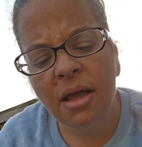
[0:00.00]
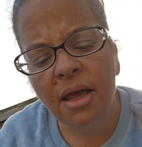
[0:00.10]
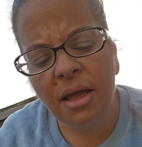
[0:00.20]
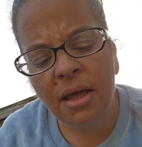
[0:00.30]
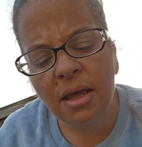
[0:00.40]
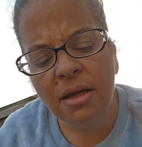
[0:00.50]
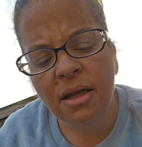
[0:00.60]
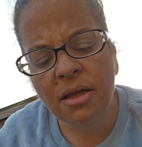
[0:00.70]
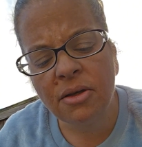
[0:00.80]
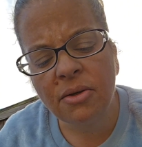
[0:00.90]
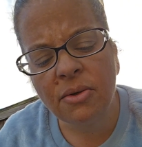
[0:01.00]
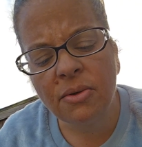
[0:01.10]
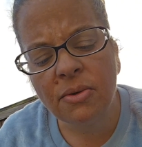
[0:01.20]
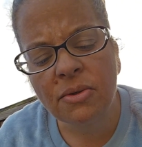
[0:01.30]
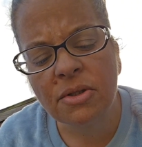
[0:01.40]
and I
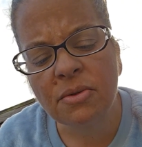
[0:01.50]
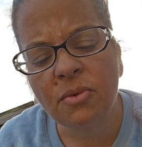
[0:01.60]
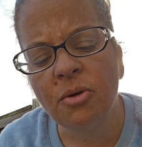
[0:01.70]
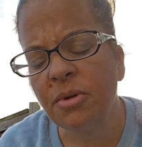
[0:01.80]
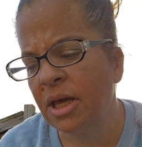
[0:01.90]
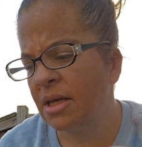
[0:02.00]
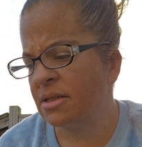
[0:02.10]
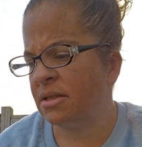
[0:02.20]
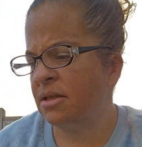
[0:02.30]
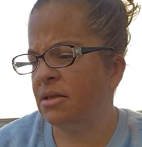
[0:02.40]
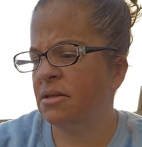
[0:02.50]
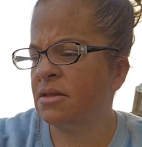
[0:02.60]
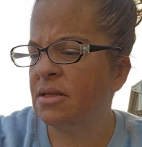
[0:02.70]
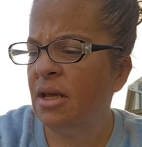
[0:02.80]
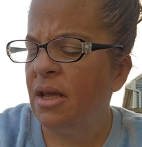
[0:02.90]
used worm
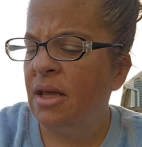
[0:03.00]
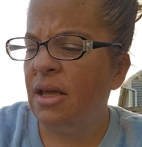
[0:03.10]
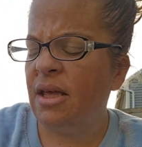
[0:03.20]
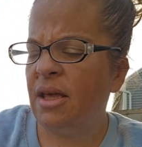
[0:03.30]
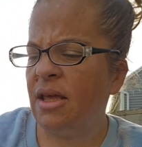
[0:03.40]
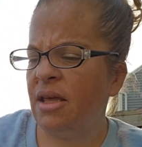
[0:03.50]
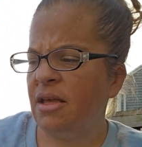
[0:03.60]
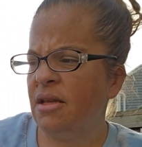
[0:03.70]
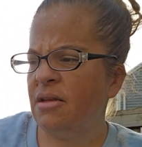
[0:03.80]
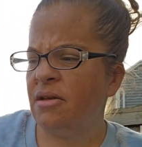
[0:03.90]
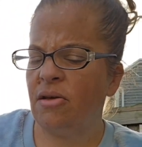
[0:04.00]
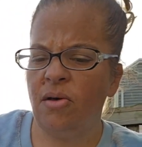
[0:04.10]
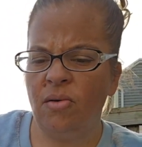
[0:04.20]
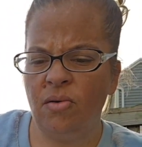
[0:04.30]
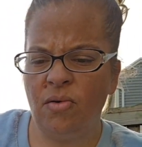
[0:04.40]
castings and
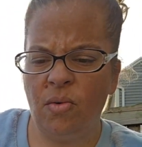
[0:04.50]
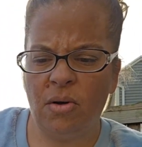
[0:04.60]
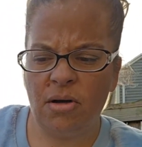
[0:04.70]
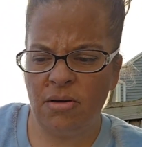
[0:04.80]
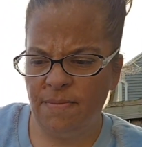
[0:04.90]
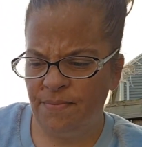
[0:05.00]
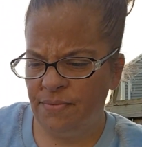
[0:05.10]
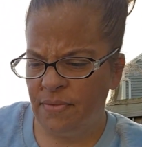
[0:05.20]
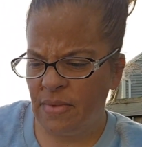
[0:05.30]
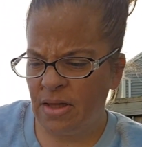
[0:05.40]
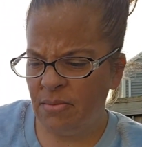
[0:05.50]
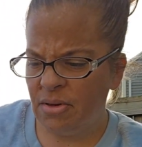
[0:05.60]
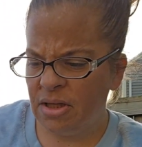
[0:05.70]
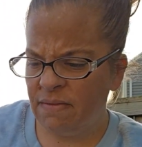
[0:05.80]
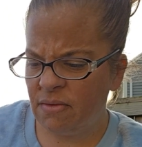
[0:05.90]
cocoa coir. I
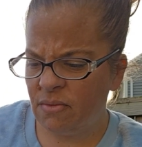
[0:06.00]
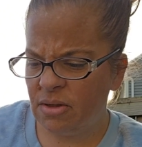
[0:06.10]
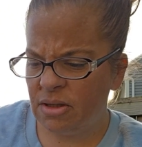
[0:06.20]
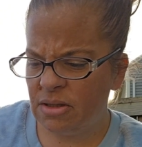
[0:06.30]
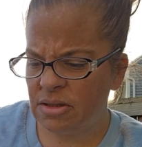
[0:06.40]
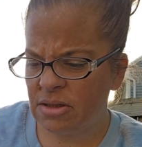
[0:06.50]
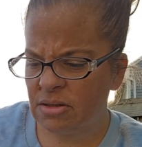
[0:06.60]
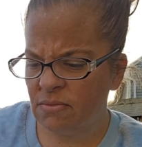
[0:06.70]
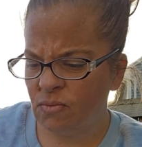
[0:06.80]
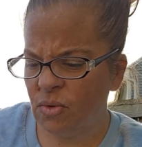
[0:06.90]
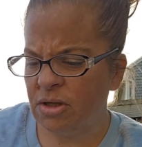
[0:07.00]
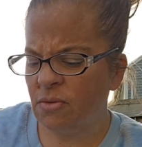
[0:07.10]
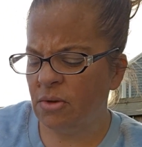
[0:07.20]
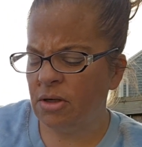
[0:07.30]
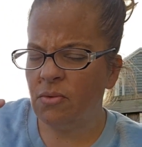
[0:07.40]
believe it was 1
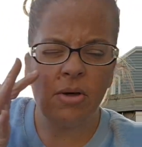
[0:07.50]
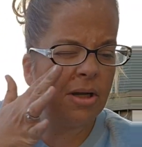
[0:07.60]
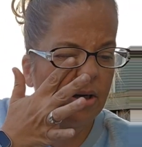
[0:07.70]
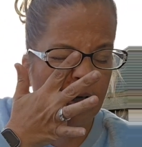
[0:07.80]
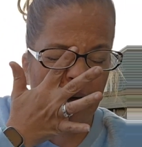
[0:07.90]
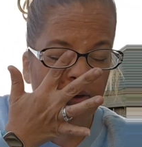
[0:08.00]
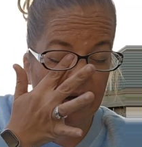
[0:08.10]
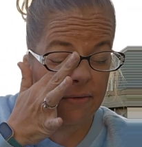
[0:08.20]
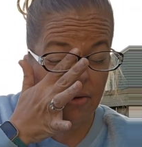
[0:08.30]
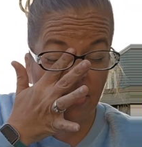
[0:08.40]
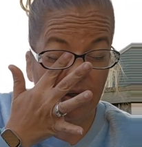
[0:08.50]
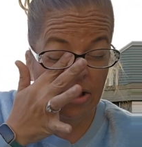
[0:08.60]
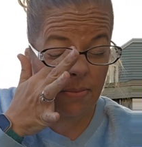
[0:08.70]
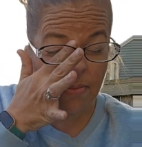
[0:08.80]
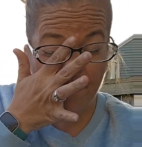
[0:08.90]
to 1 to 1. I would have to look it
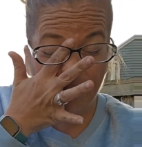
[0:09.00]
up.